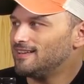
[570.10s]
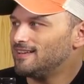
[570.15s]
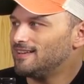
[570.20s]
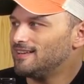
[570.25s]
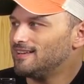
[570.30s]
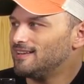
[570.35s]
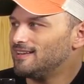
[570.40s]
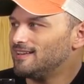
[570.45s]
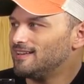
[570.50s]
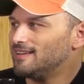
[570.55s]

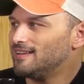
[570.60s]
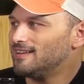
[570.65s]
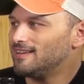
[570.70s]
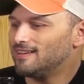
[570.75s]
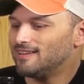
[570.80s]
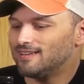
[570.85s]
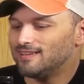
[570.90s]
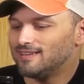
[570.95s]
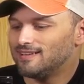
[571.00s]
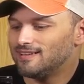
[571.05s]

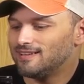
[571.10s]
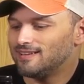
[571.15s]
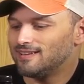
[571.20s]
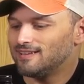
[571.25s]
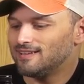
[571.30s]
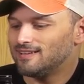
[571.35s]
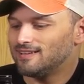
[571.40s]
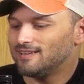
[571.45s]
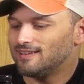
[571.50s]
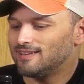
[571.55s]

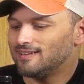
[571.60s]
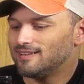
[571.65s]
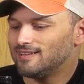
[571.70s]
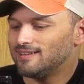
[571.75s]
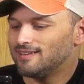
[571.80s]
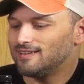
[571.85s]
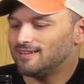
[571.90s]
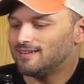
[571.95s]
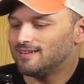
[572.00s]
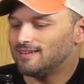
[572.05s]

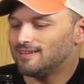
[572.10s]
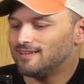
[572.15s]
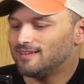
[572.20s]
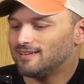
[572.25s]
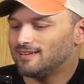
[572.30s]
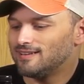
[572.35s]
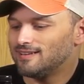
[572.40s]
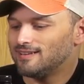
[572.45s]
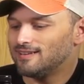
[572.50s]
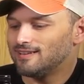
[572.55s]

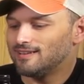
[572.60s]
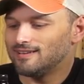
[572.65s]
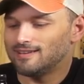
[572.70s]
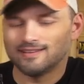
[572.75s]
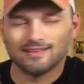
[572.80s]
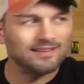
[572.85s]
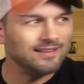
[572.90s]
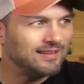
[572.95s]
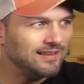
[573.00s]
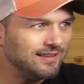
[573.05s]

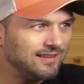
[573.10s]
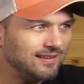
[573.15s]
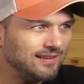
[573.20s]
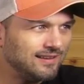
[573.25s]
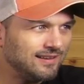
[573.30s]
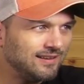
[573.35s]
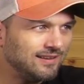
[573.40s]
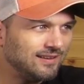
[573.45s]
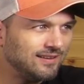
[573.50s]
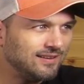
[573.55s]
[no speech]